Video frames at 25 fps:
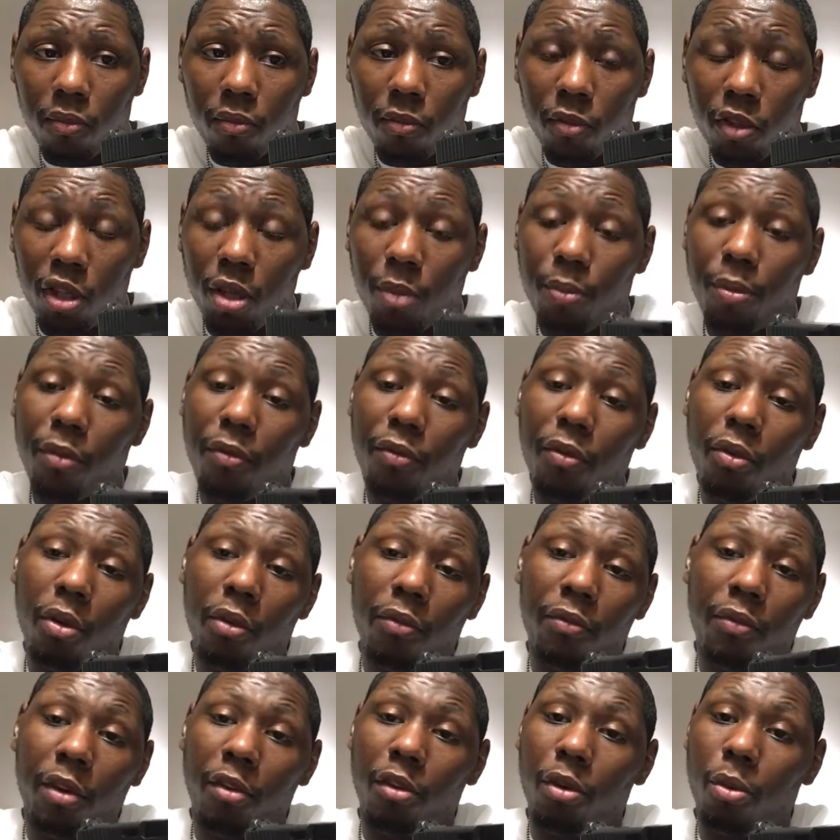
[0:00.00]
she
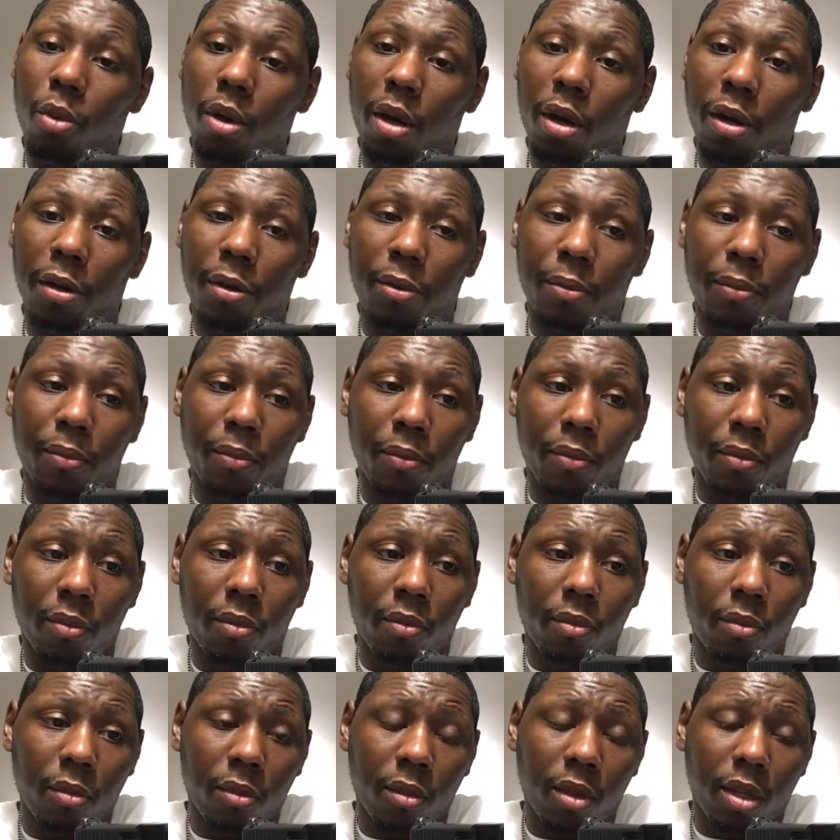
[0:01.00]
performed very well.
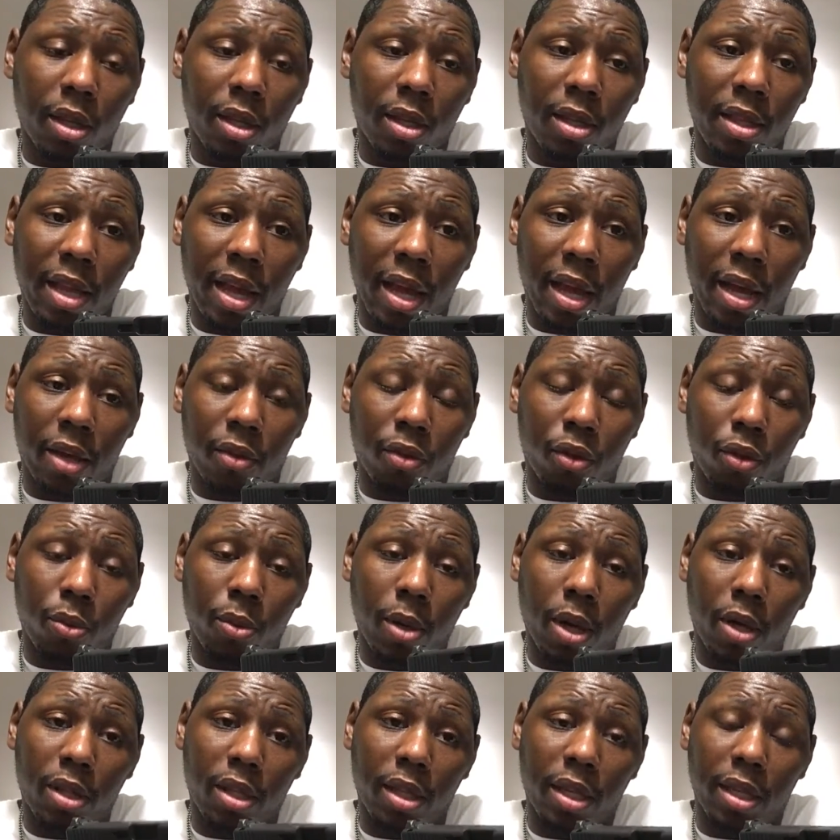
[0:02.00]
Now,
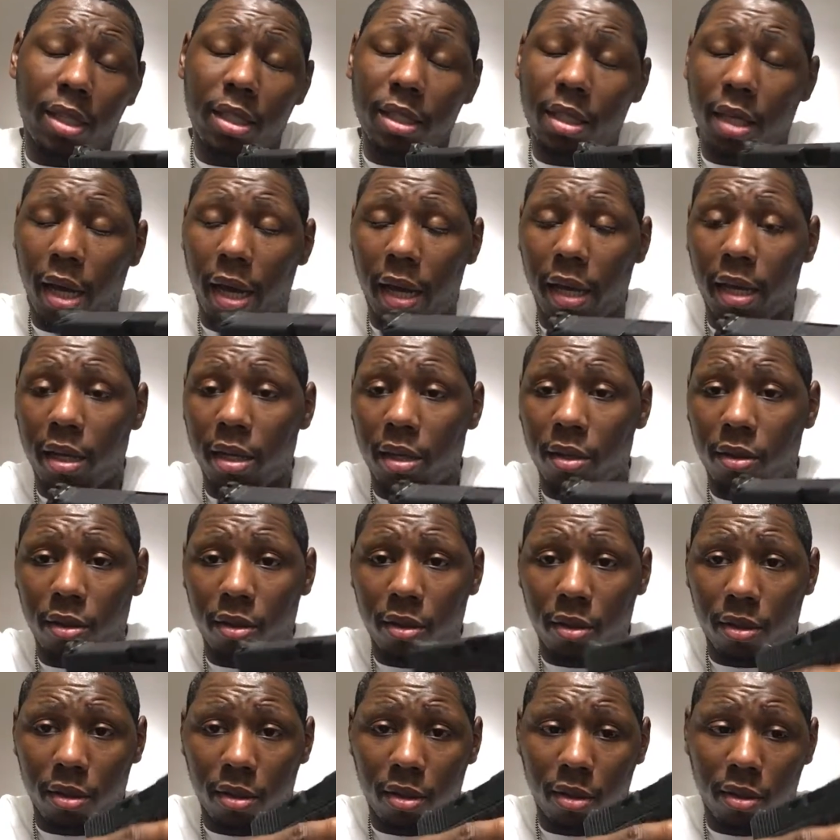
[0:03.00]
throughout the entire
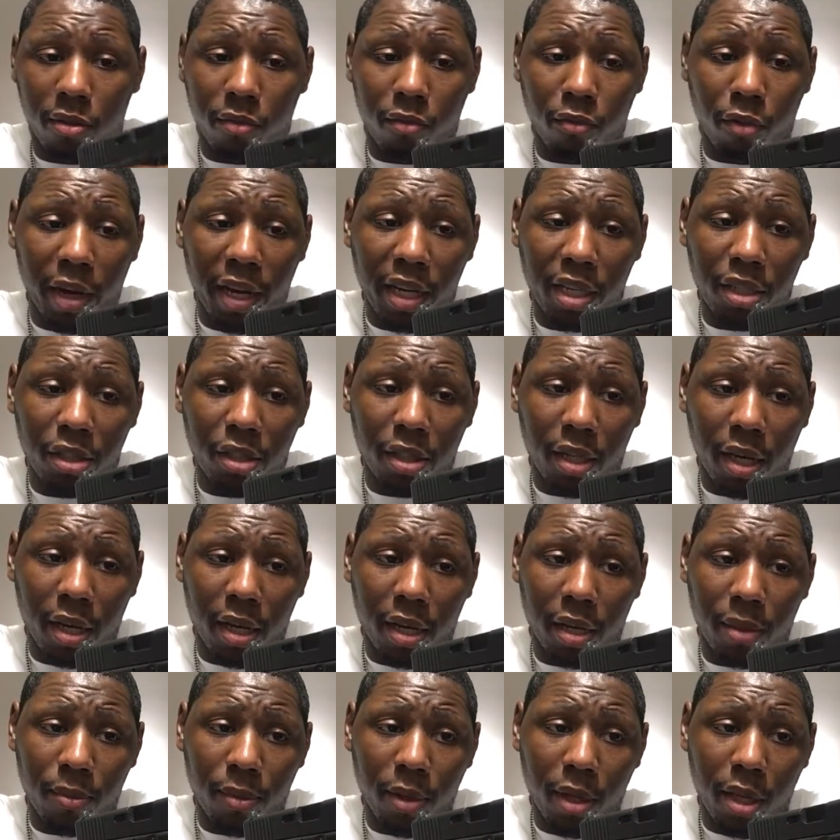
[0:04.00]
range
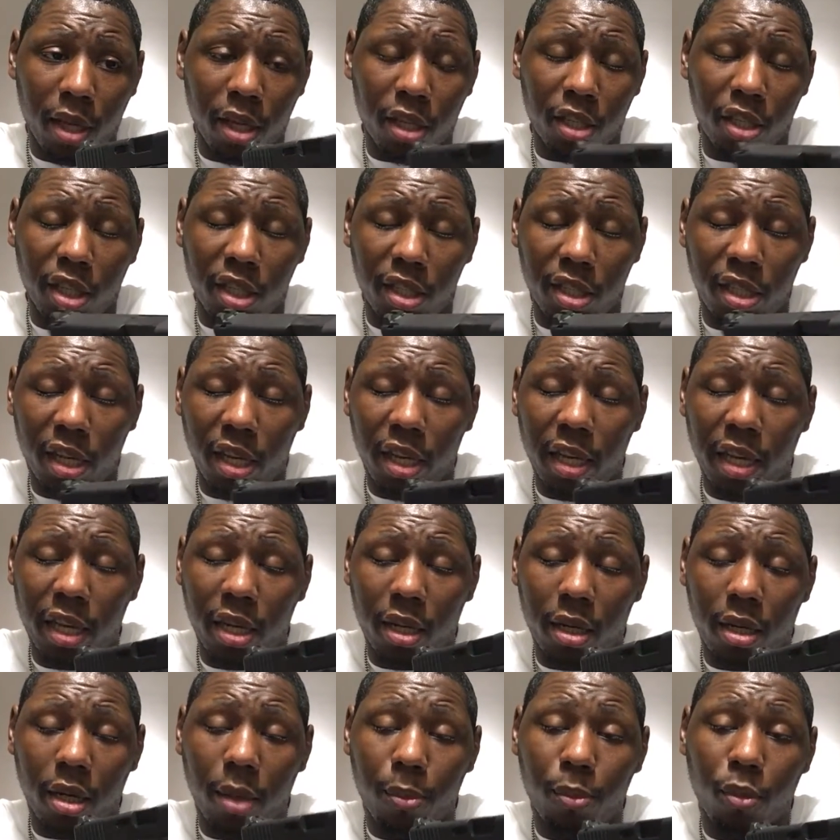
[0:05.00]
time, she did hit
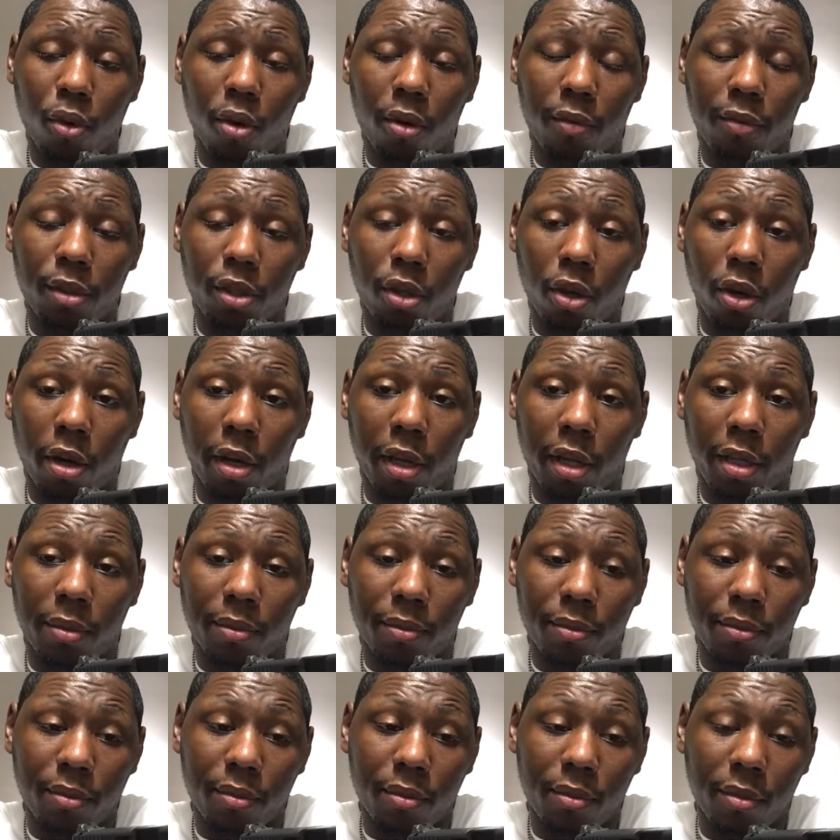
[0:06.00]
a couple off target.
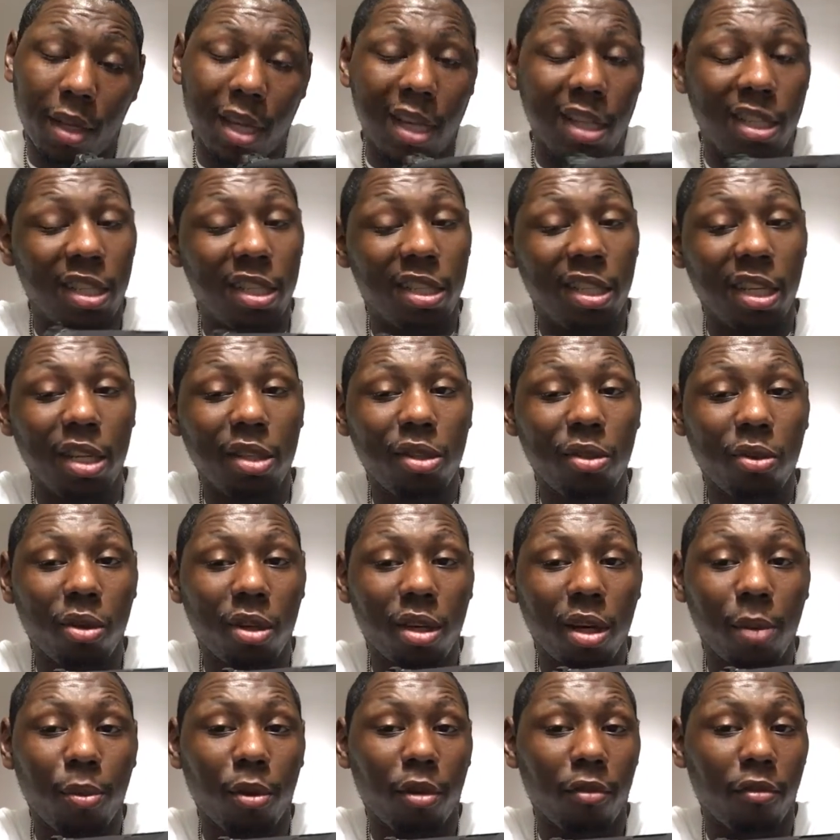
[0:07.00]
And she did do a
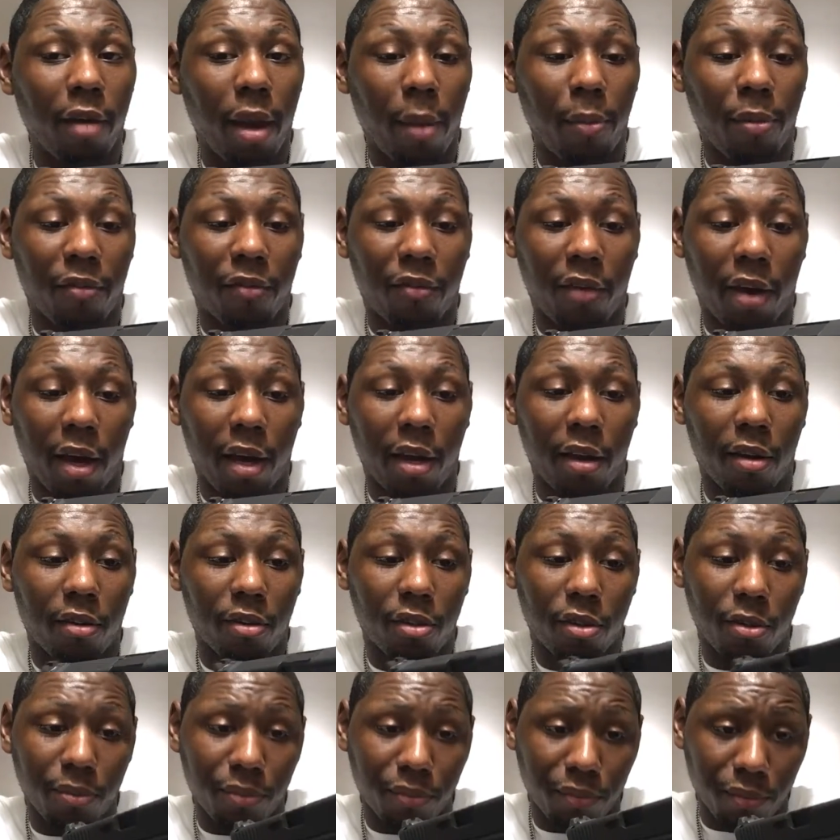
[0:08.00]
couple of rapid
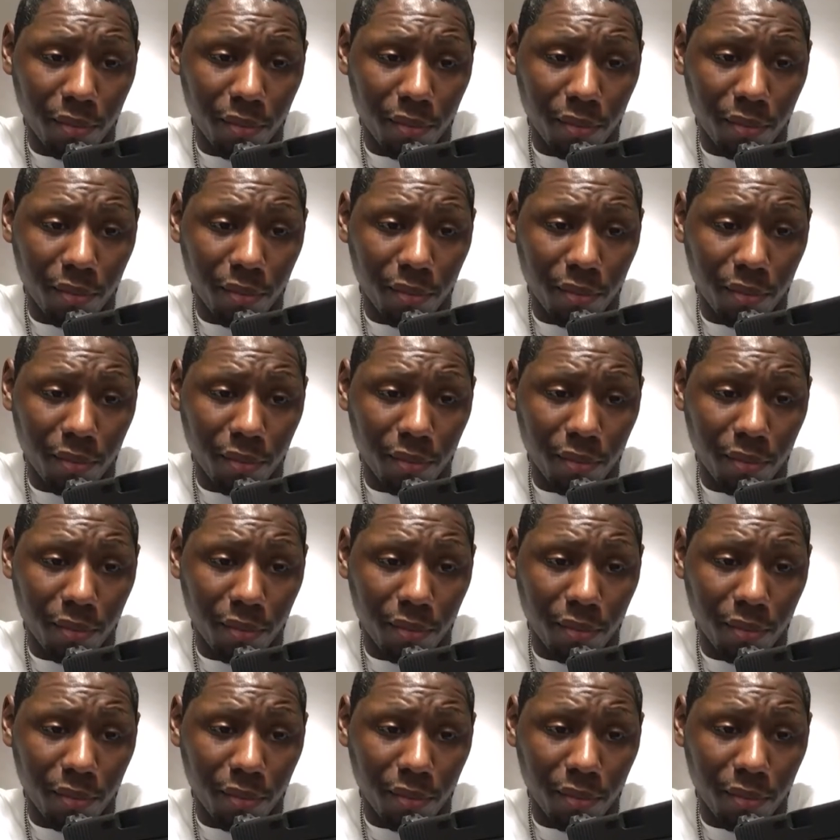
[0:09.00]
fires.